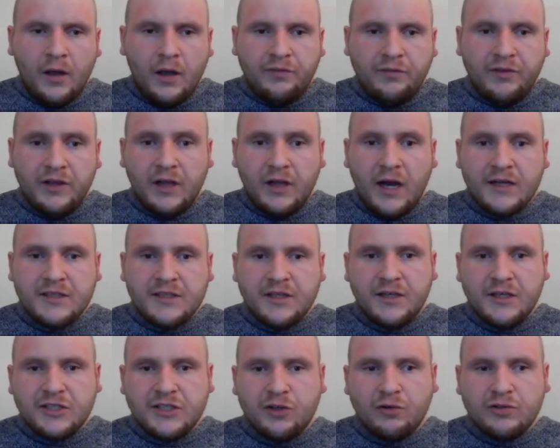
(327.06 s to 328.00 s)
If you'd like
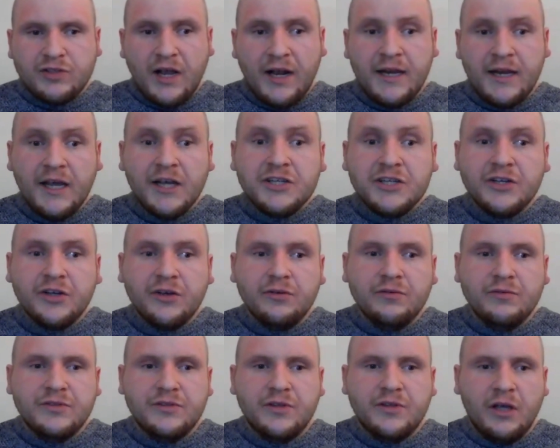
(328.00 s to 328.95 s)
to discuss any
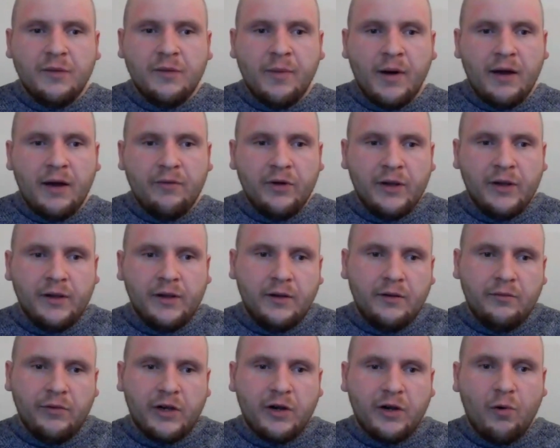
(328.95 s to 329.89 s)
issues that you might
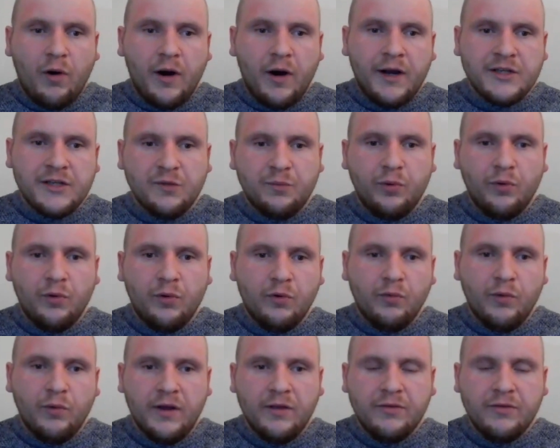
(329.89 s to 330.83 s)
require
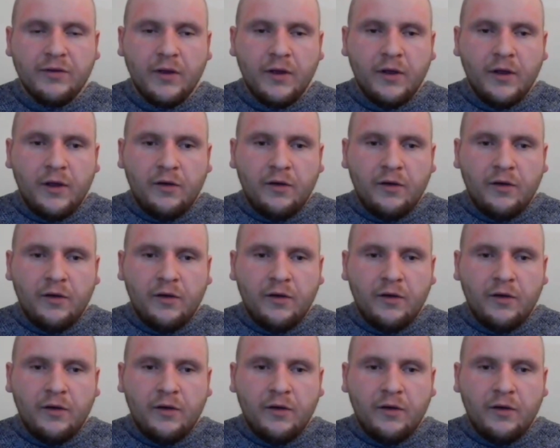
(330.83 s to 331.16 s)
support with,